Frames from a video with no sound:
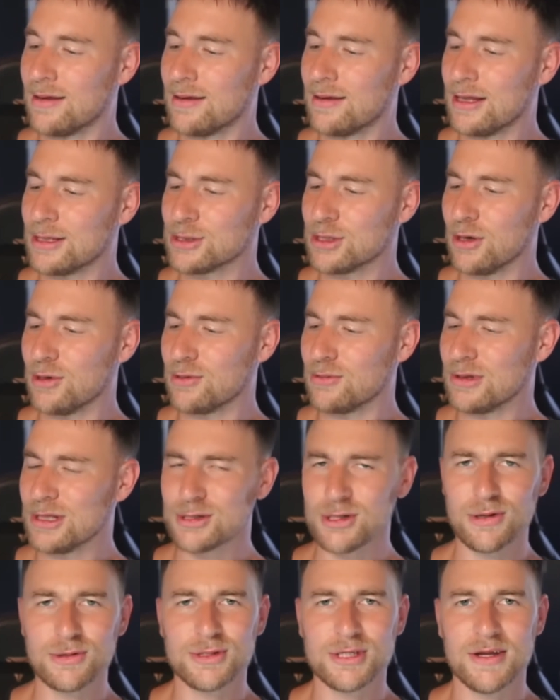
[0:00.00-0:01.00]
let's
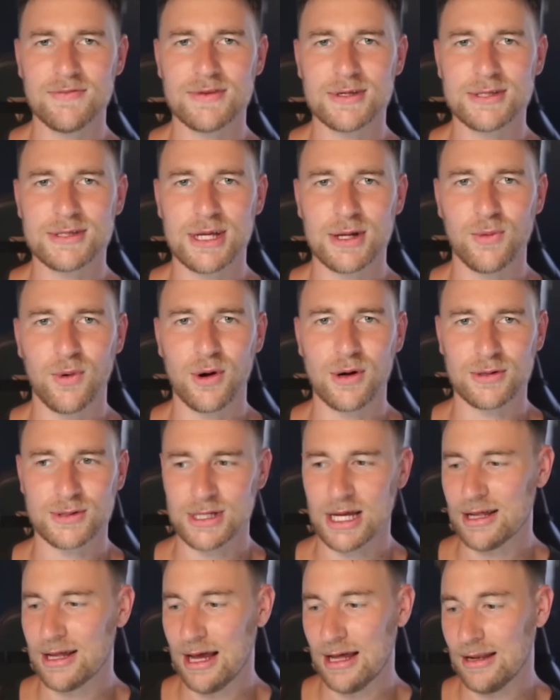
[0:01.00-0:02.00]
go see if this thing works.
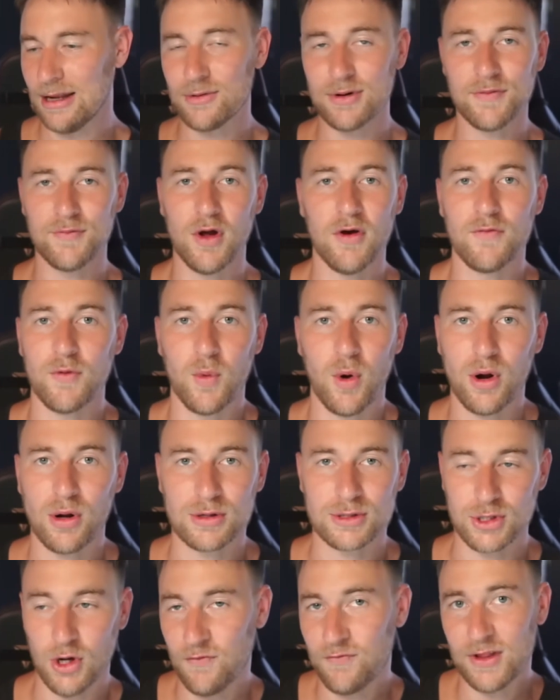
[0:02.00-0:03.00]
I don't even know if it works.
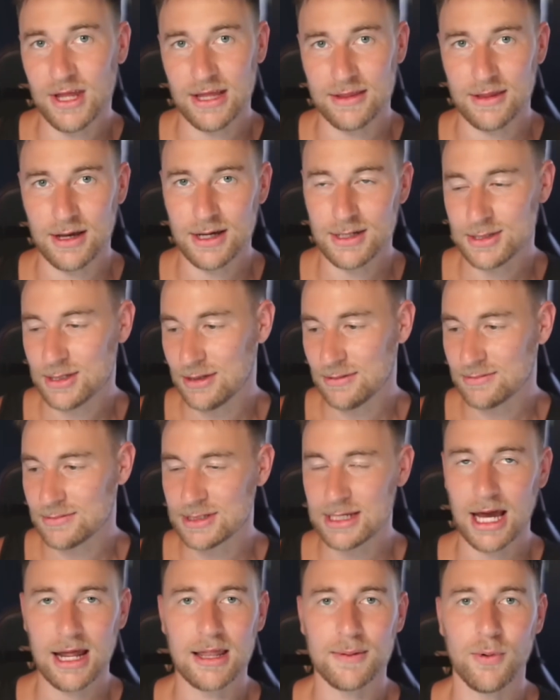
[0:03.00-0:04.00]
Hopefully it does. It's
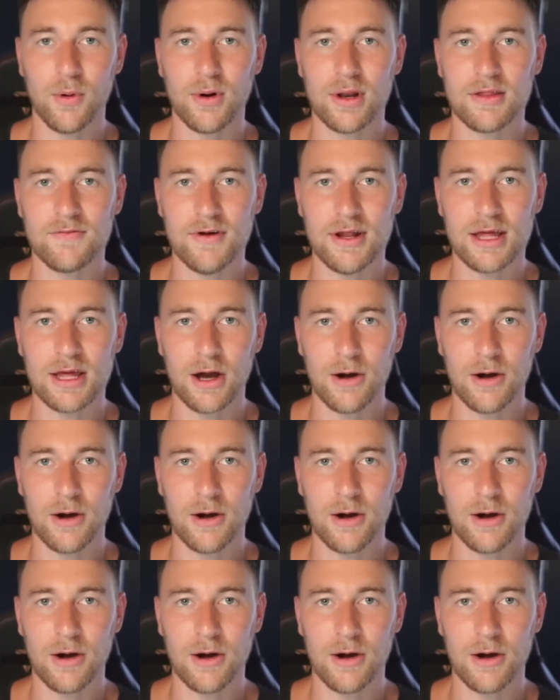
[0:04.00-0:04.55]
kind of the point of the video. All